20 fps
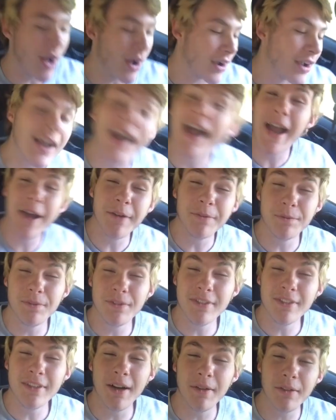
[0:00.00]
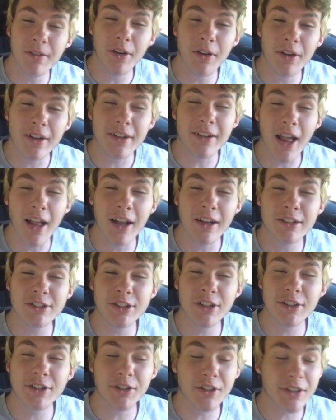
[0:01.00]
okay, I'm going to Dollar
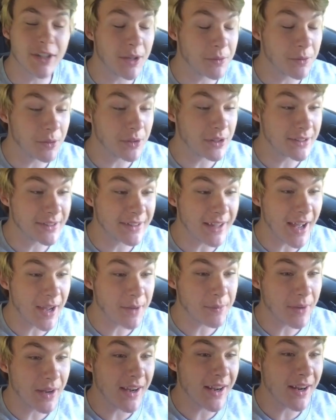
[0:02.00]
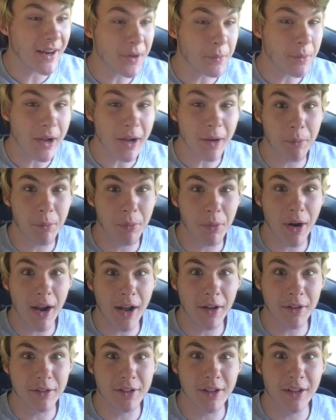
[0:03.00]
General and I'm going to dye my hair back
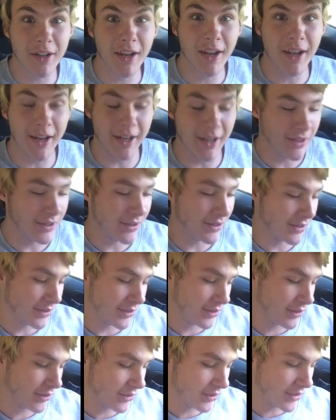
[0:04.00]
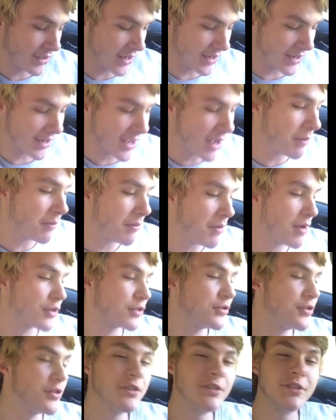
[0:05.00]
brown today. And I got my
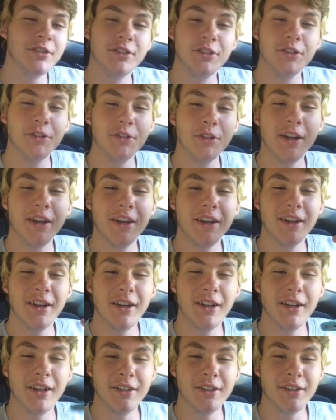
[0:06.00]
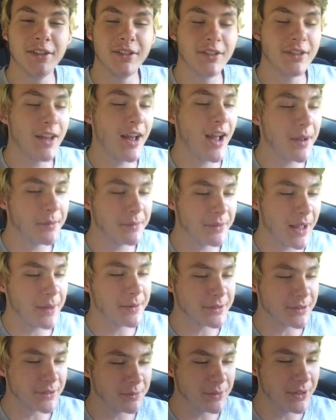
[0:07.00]
mom's phone to do a uh, time
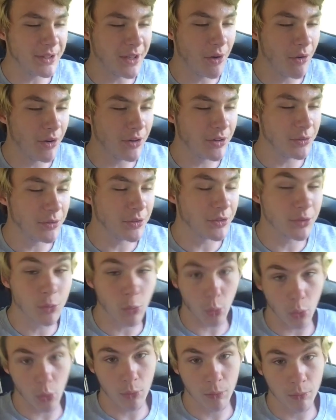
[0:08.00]
lapse with me going to the store.